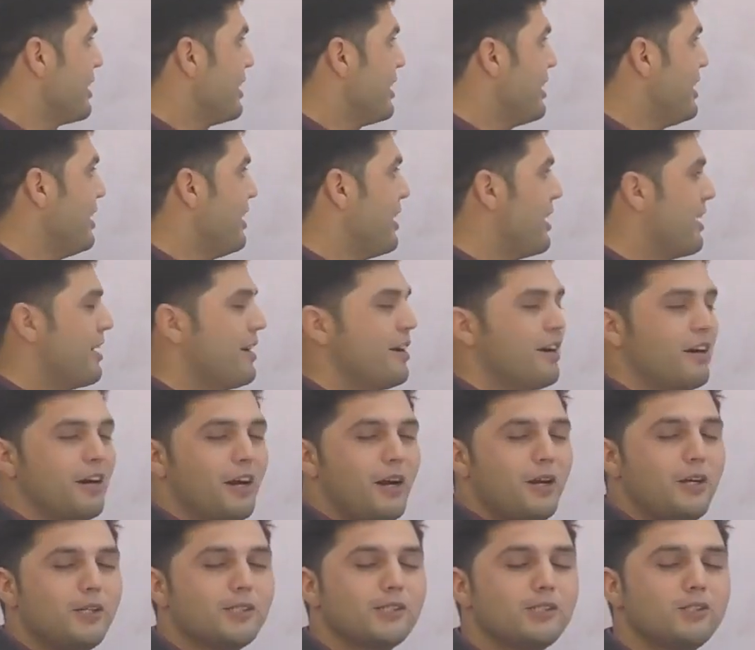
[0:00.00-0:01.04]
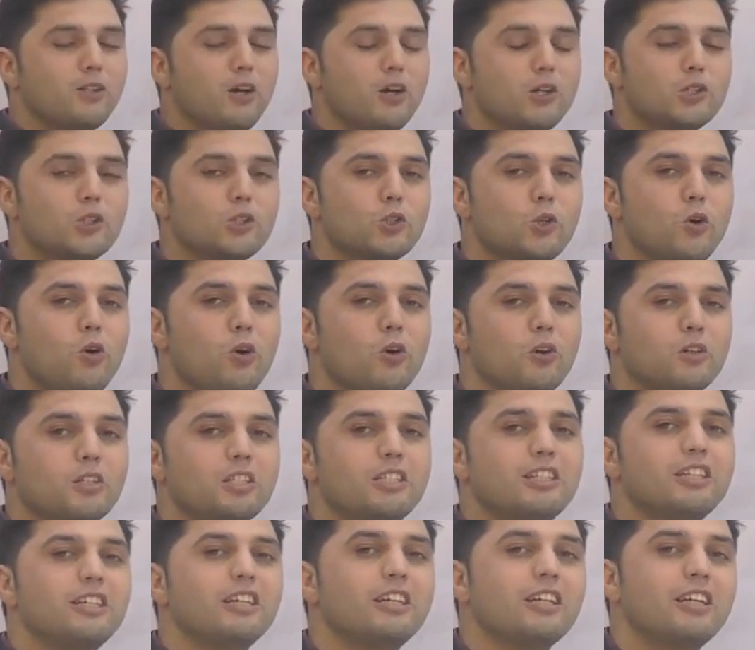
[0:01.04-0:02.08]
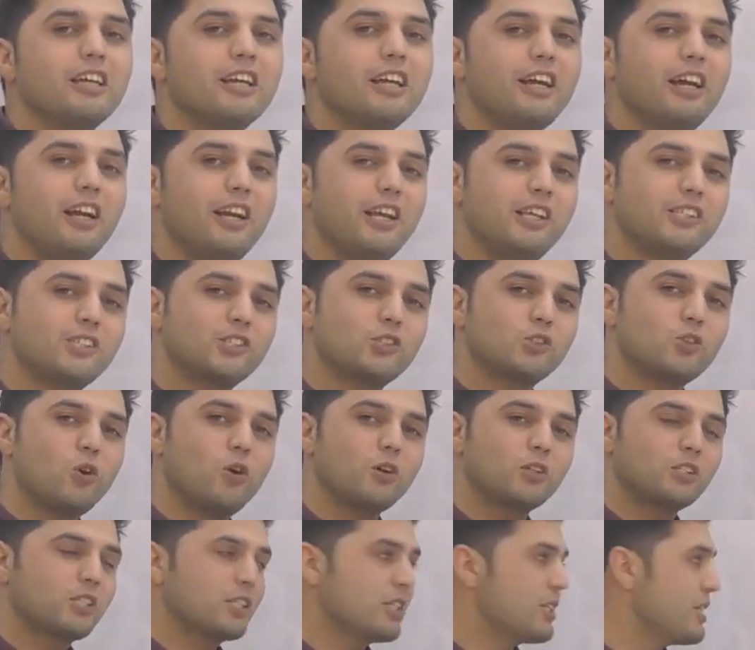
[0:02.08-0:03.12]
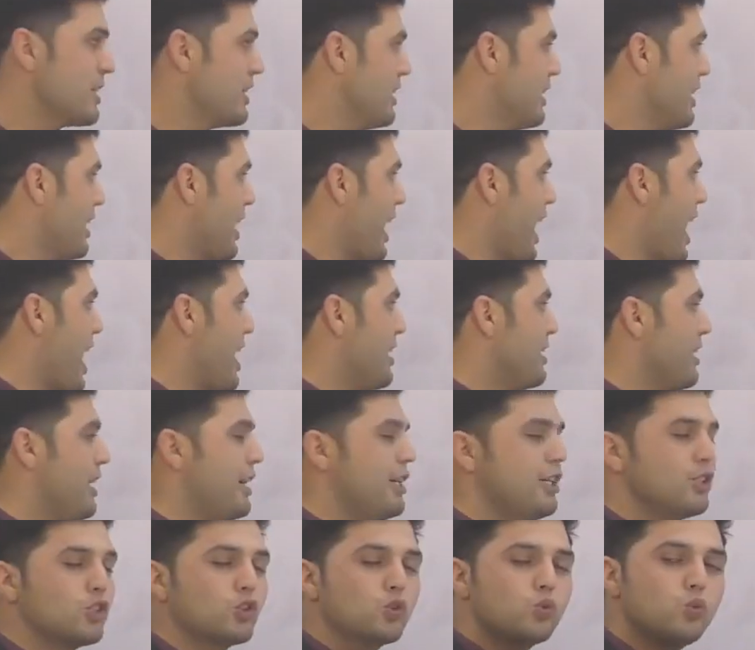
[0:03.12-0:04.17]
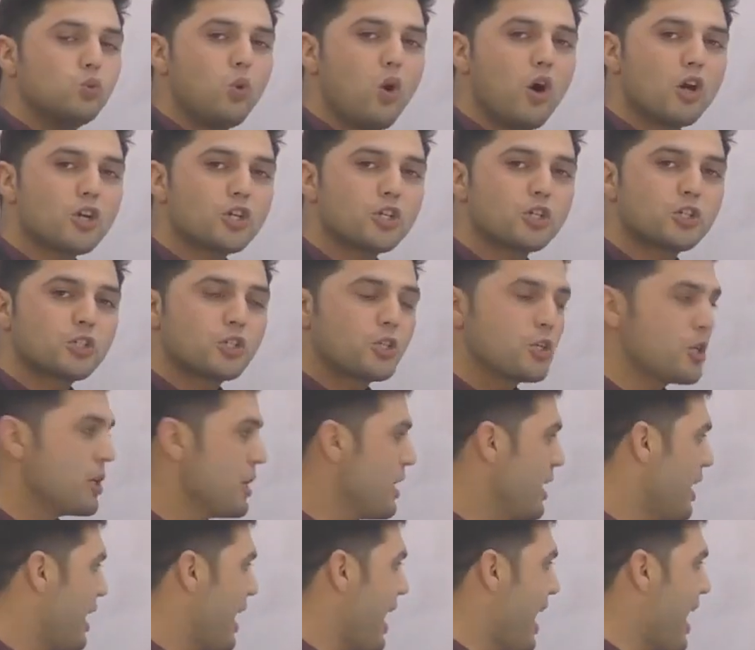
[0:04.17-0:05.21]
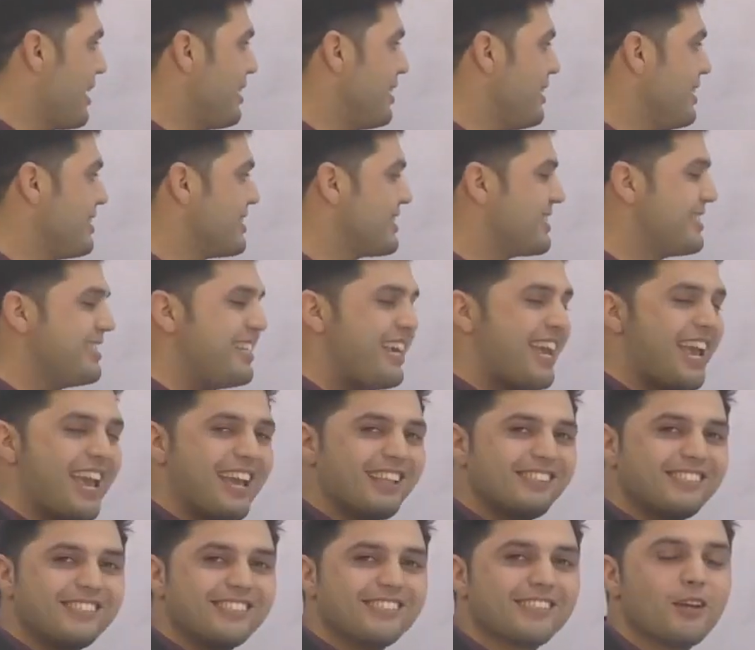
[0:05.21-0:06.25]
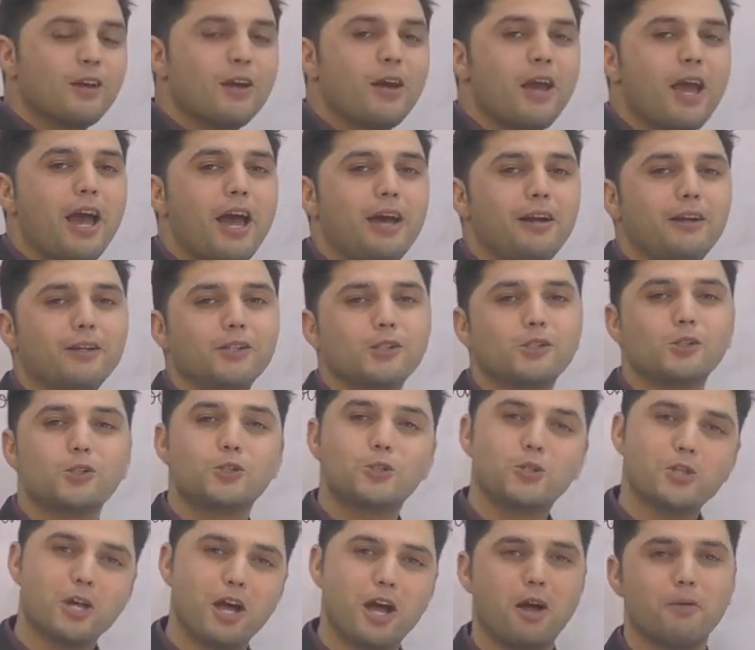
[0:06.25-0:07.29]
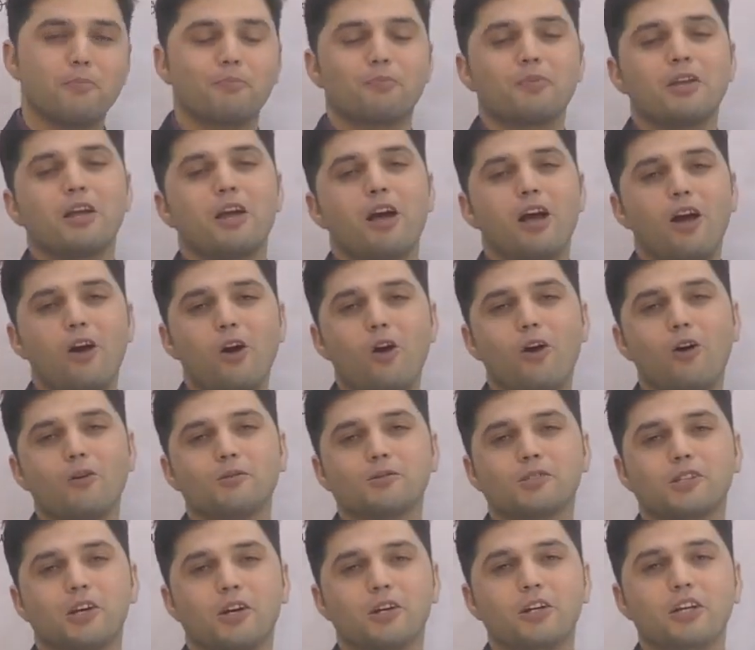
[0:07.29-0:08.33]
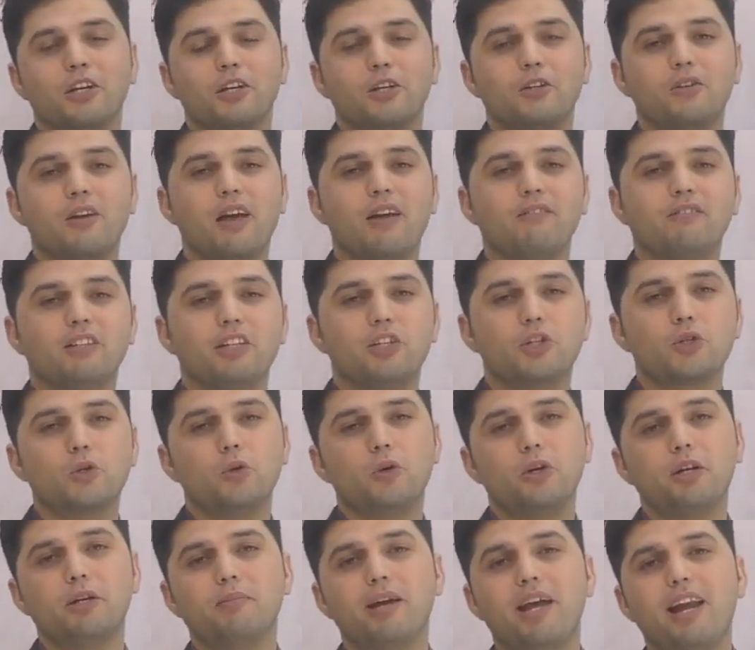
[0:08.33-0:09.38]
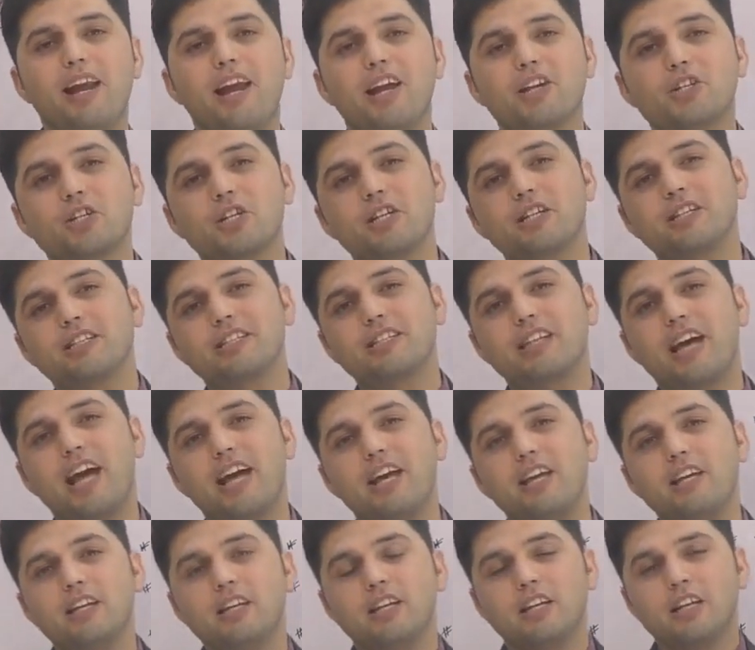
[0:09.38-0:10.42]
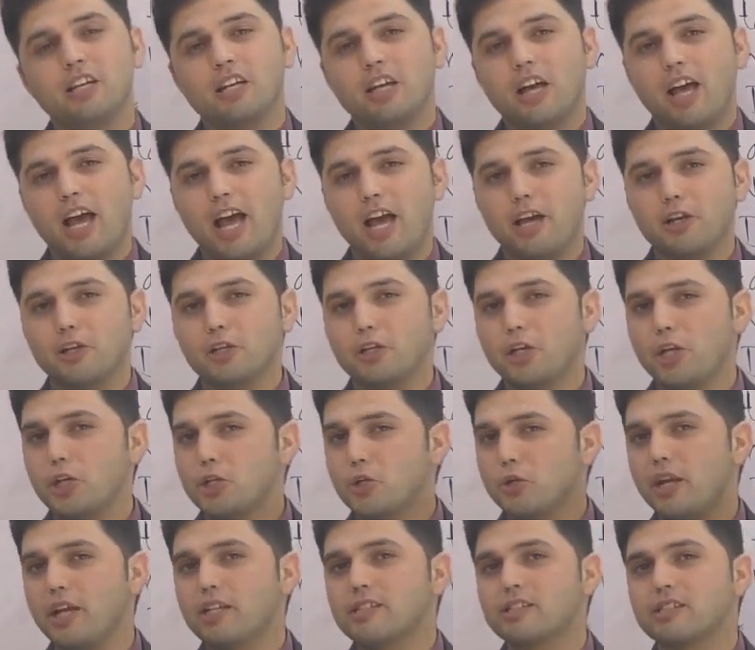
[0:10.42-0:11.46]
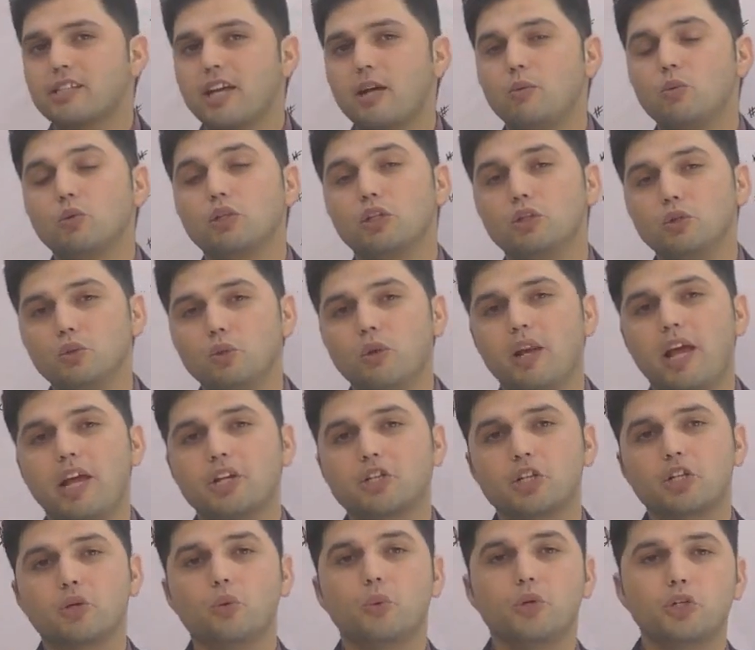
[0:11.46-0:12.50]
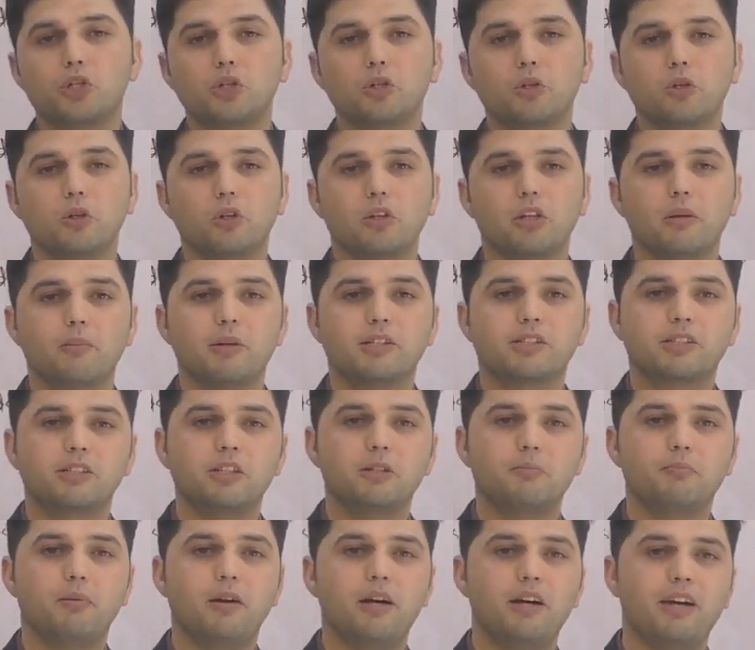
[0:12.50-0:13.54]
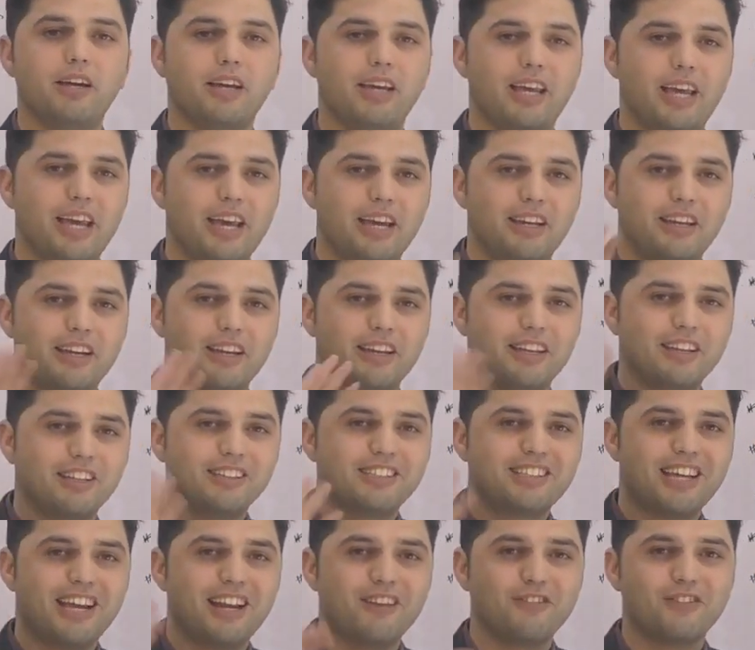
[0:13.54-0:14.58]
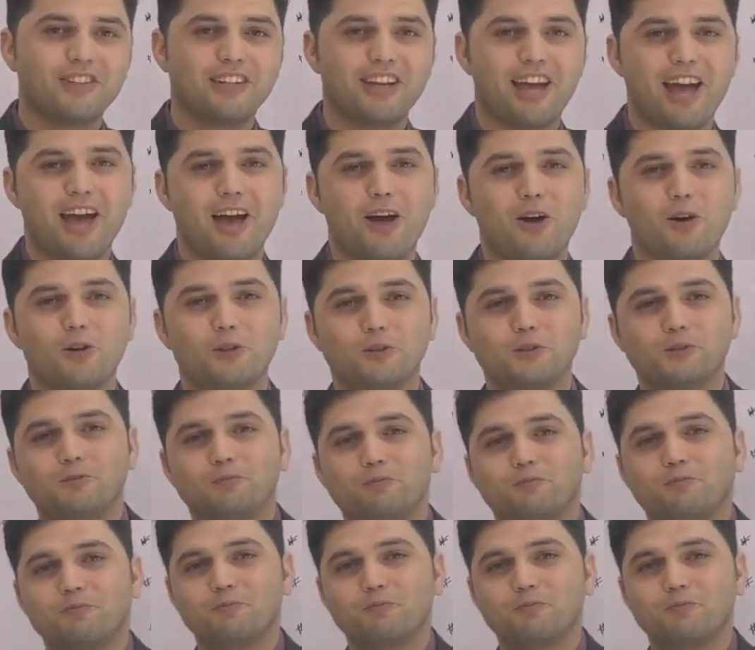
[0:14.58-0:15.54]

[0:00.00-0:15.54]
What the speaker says: Here, it is not talked, it is talked, and it is washed, and it is danced, and it is jump. I hope so. You have enjoyed my lecture today, and catch you next time with a new lecture. Wishing you all the best. Goodbye, and ta-ra for now.